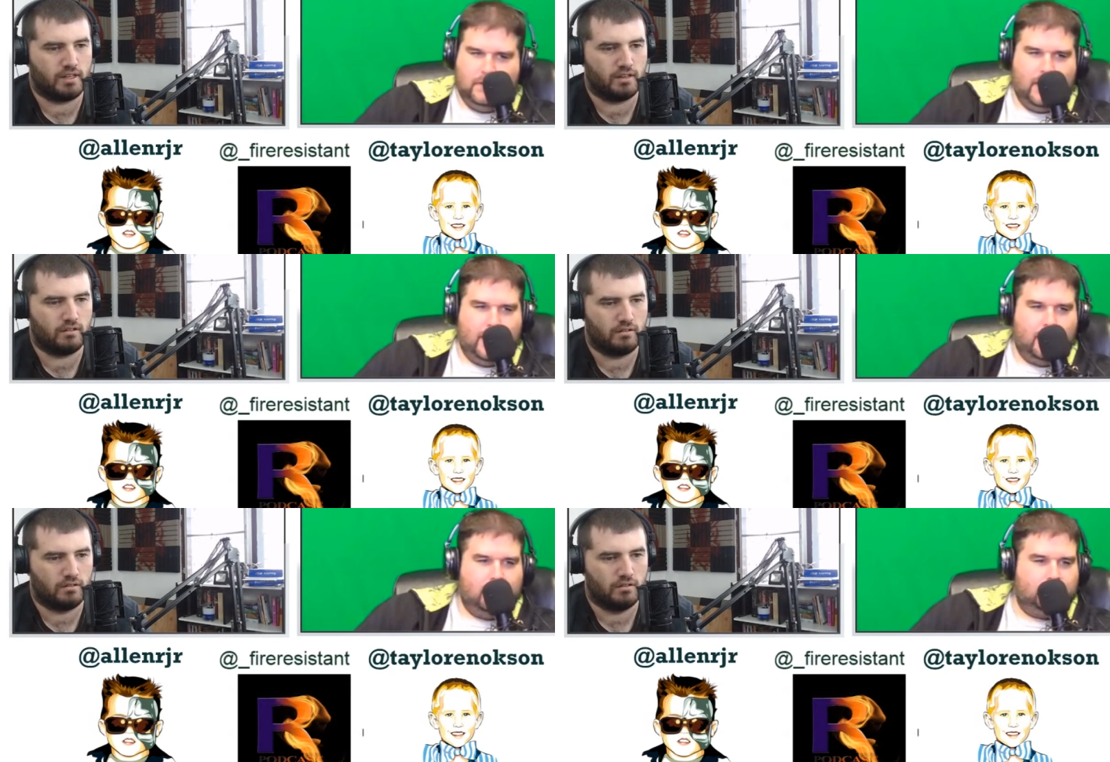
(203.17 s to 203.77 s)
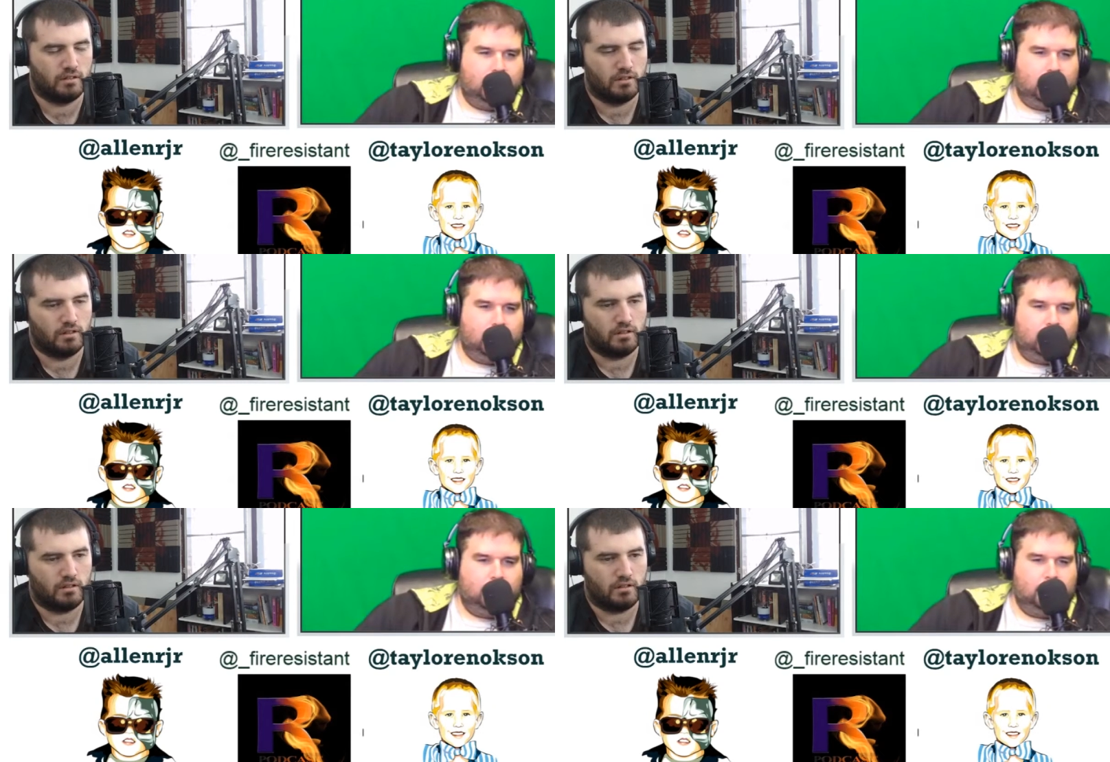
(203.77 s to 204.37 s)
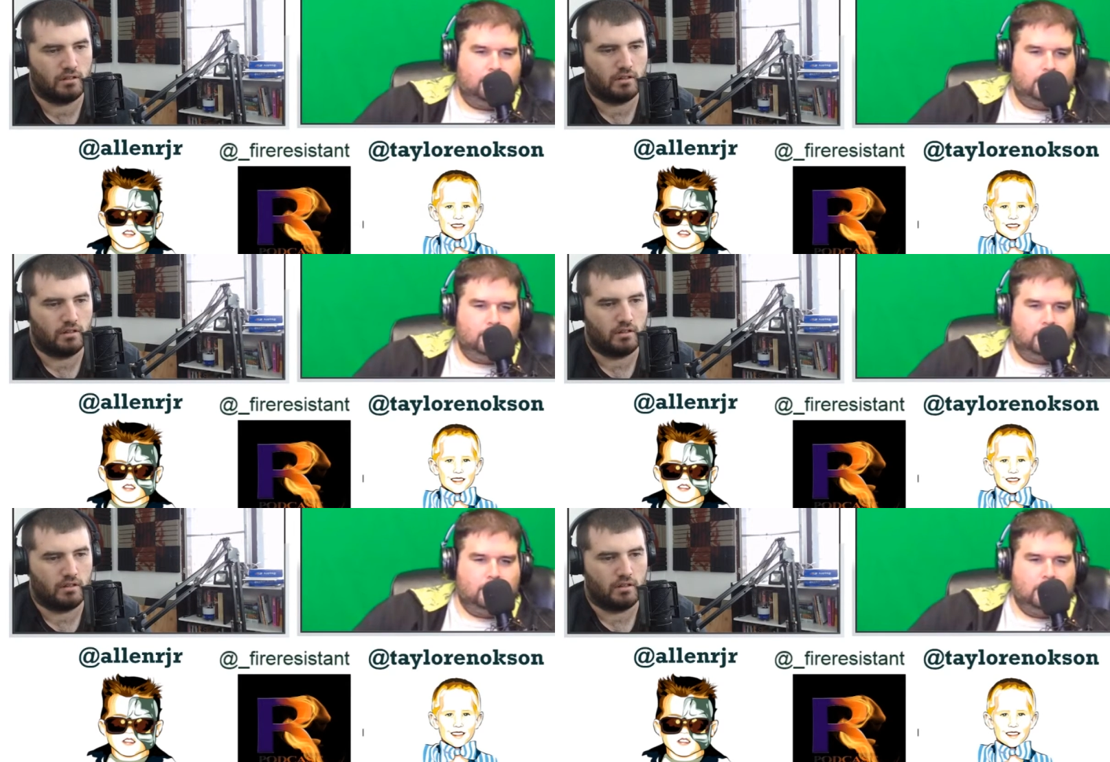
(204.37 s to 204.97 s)
Speaker 1: kill?
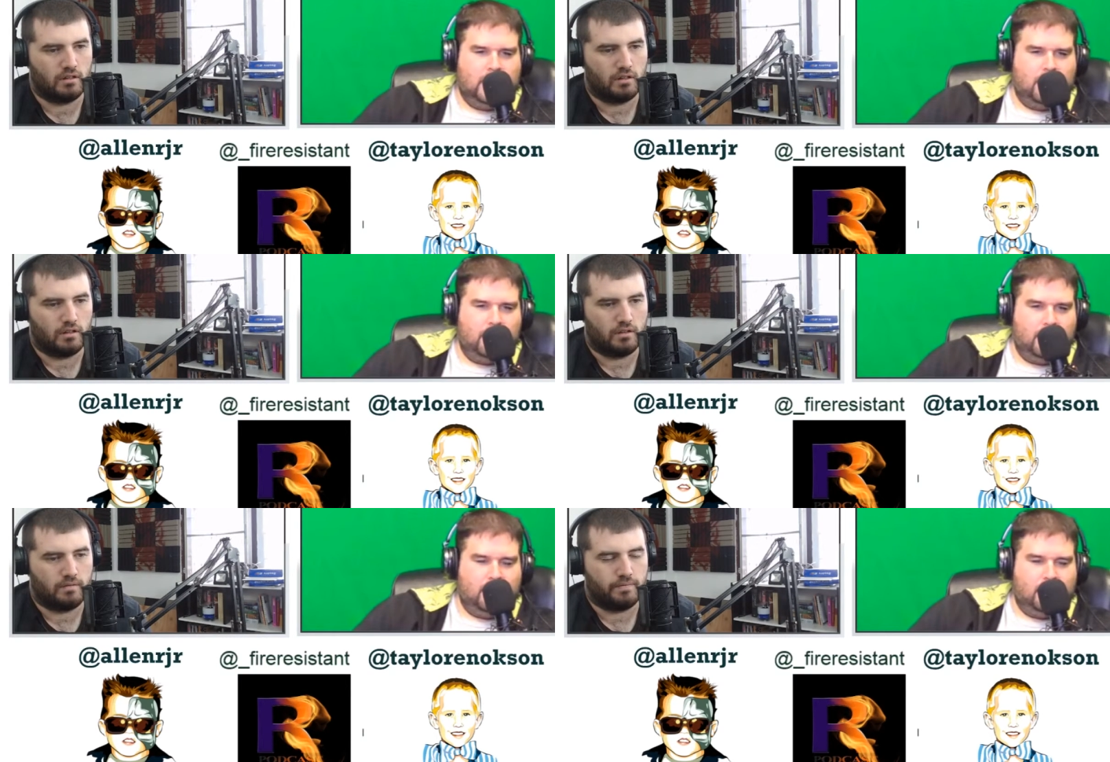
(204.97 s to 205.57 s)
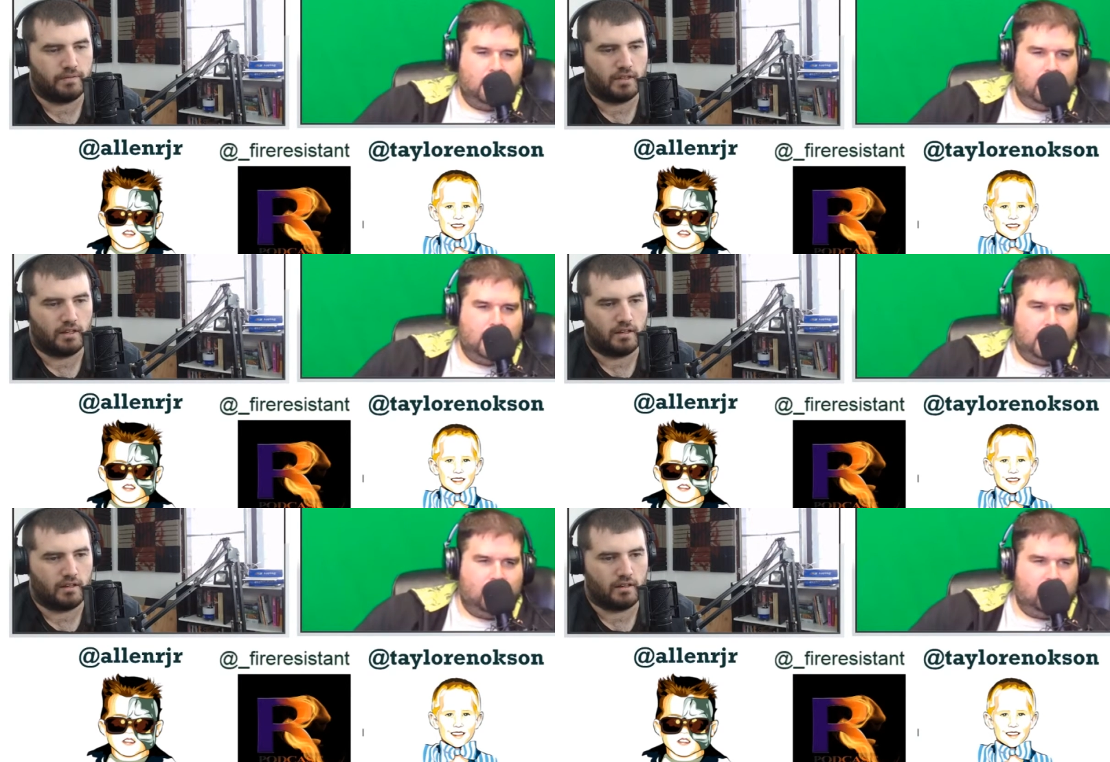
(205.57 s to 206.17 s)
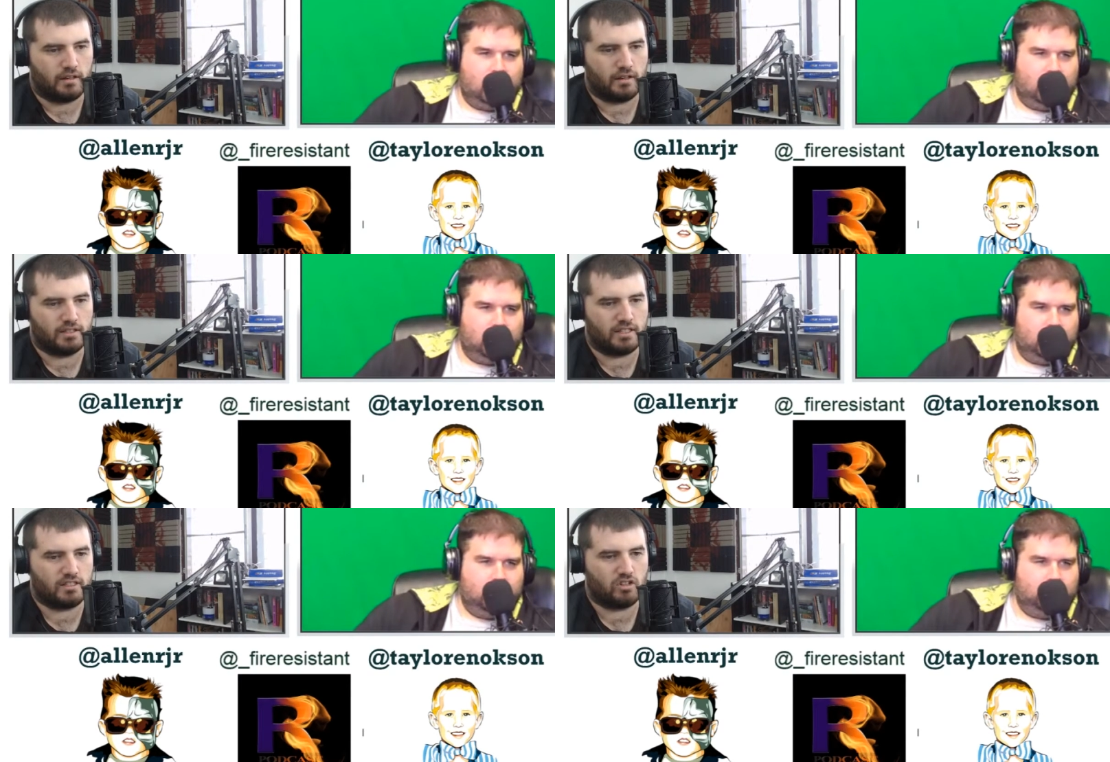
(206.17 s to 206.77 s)
I believe so, yes.
Speaker 2: Because
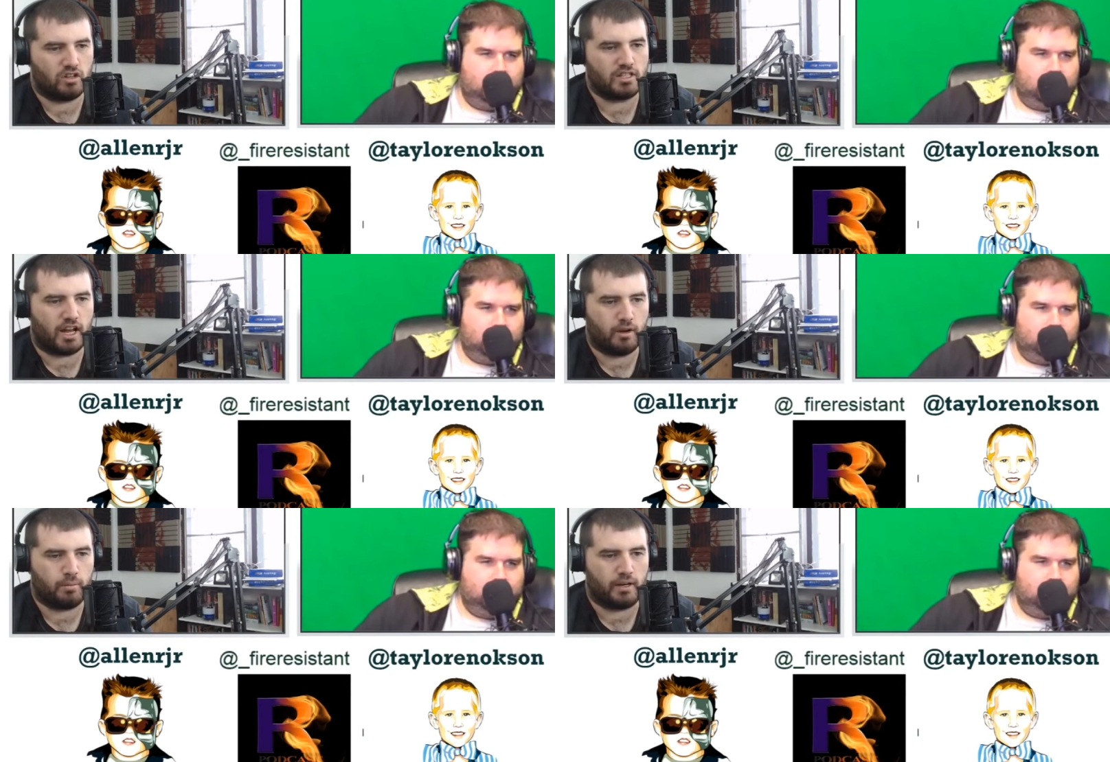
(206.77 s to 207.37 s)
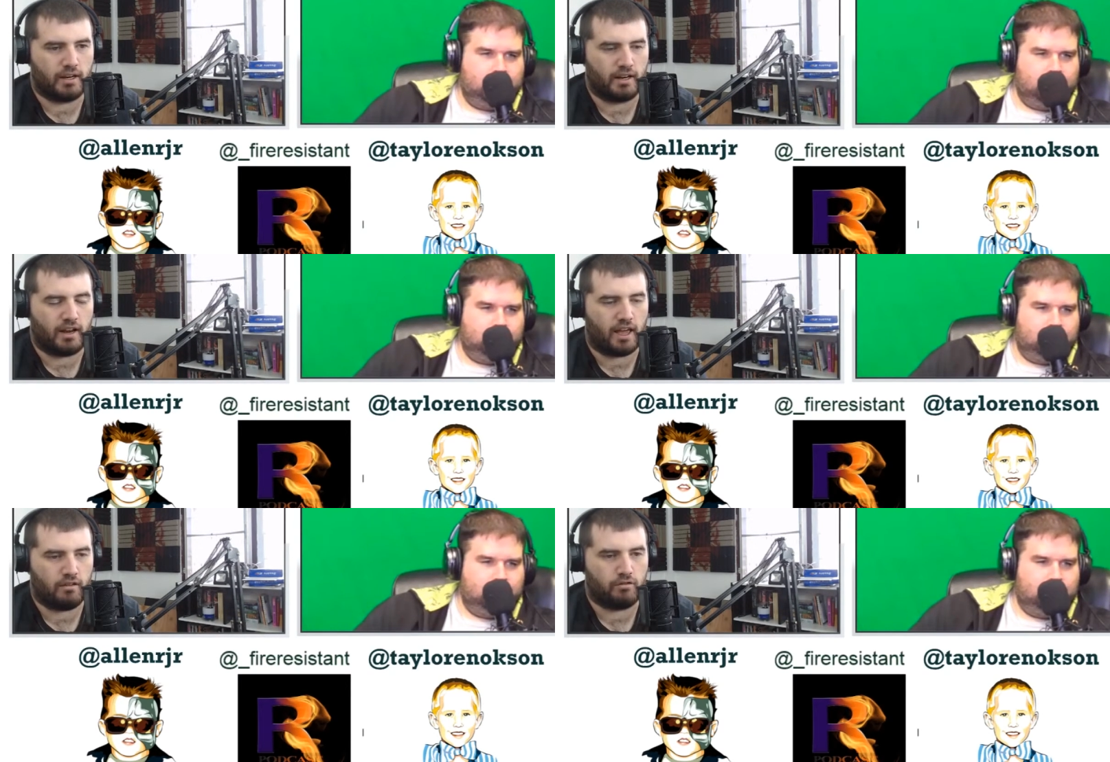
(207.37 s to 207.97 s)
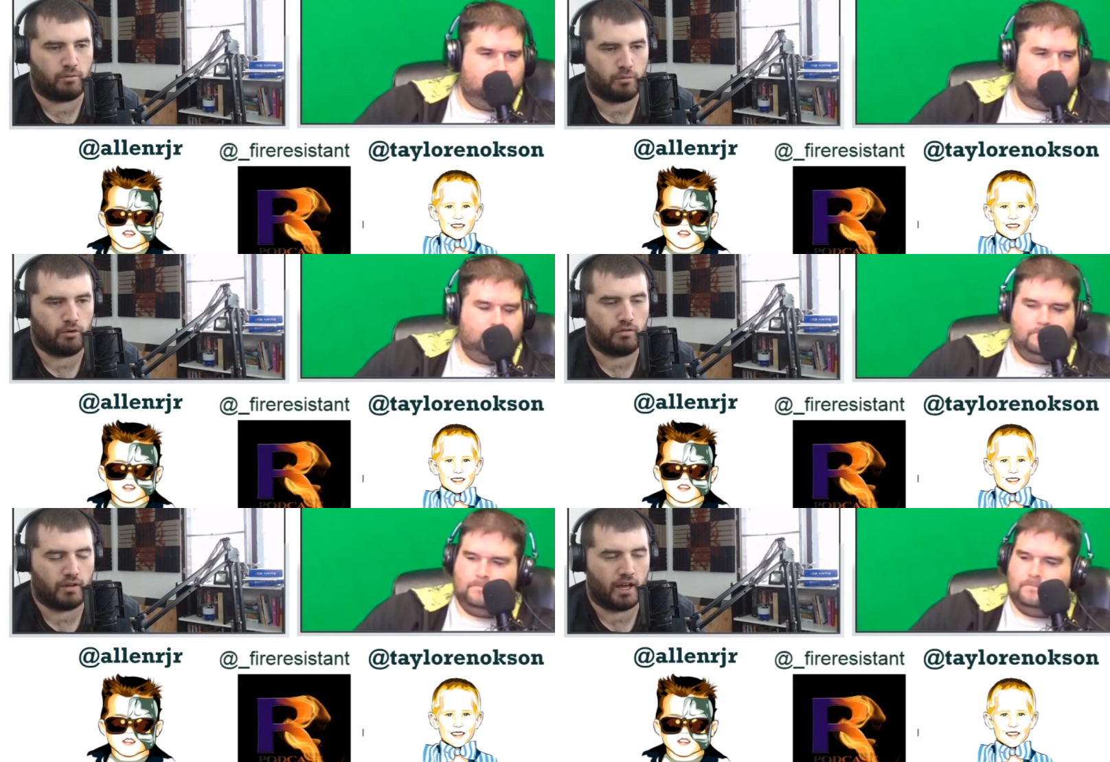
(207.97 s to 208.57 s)
it starts happening in every
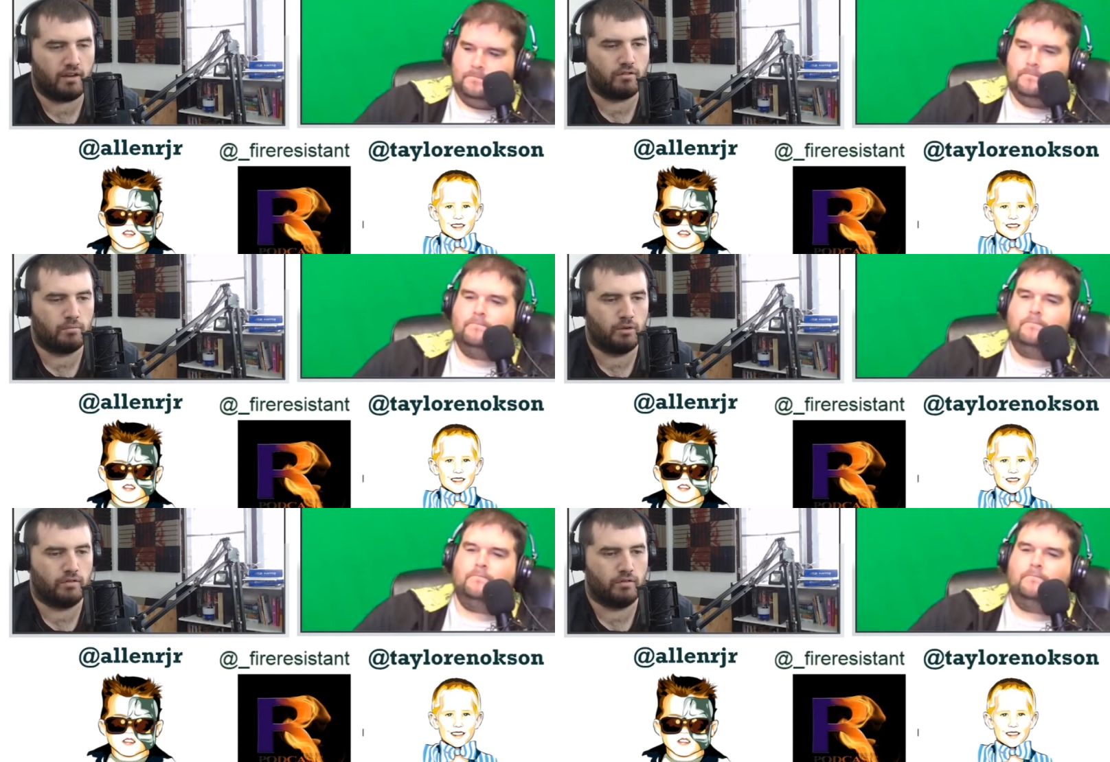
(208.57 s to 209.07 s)
movie. Every movie,